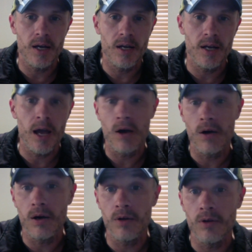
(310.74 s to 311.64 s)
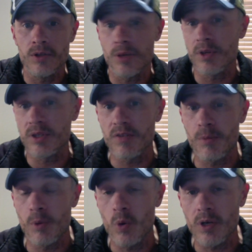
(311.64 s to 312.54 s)
Now, some of the stuff I've
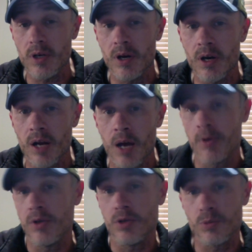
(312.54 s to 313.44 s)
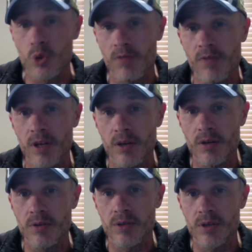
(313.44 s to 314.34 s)
been working on, I'm going to do some short
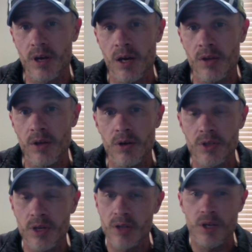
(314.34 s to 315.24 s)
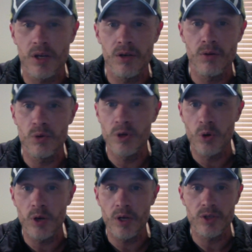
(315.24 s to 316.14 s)
videos on those, and I'll tell you real
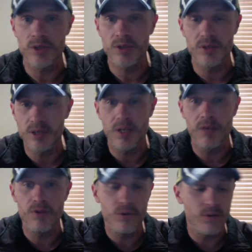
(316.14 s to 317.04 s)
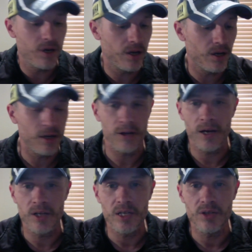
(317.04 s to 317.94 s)
quick, just to give you a
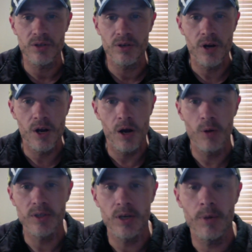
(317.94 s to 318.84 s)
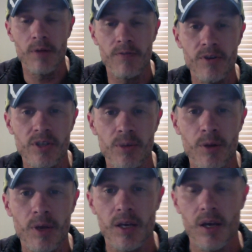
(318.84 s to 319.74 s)
teaser of what's coming up. First, I'm going to
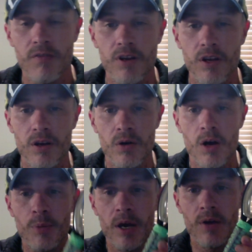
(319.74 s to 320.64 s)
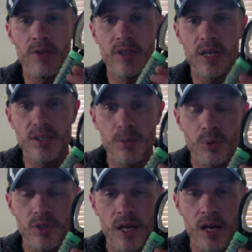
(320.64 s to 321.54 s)
make a video about the Dead
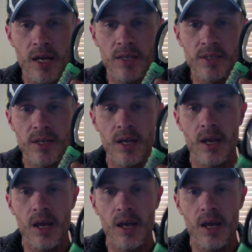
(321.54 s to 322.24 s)
Simple Deadeyes,